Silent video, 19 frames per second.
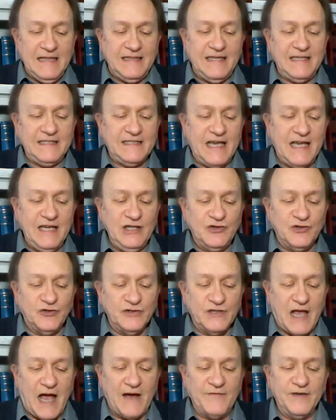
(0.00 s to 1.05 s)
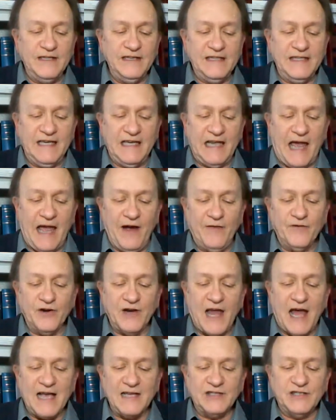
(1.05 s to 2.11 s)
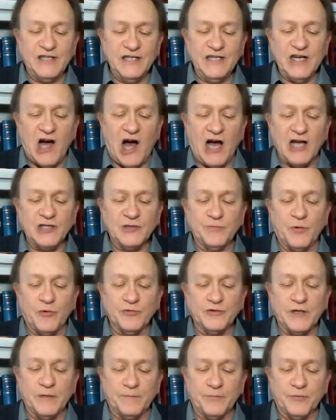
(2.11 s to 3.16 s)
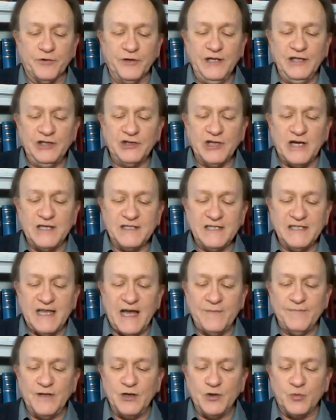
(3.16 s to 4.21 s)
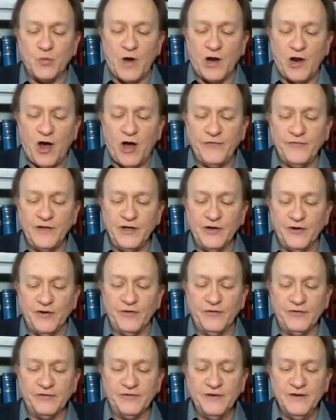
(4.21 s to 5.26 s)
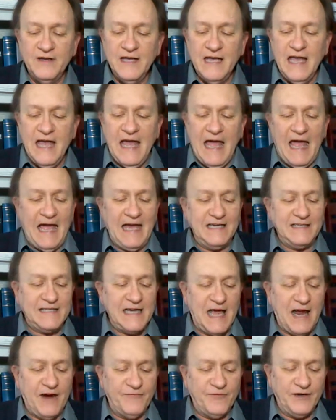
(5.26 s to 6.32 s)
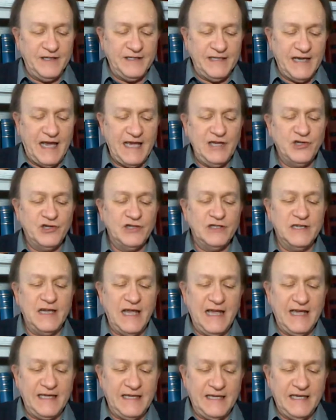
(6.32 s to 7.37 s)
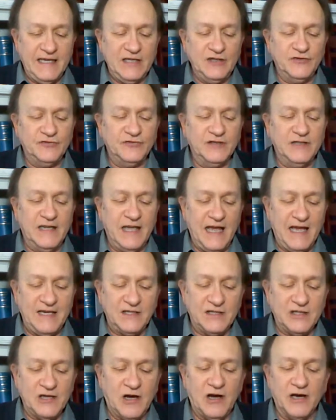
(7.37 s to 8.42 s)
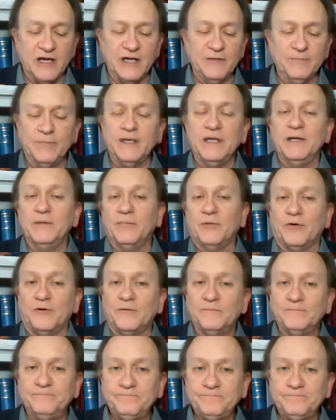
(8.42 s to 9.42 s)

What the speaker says: This angel is having the everlasting gospel to preach unto them that dwell on the earth, and to every nation and kindred and tongue and people.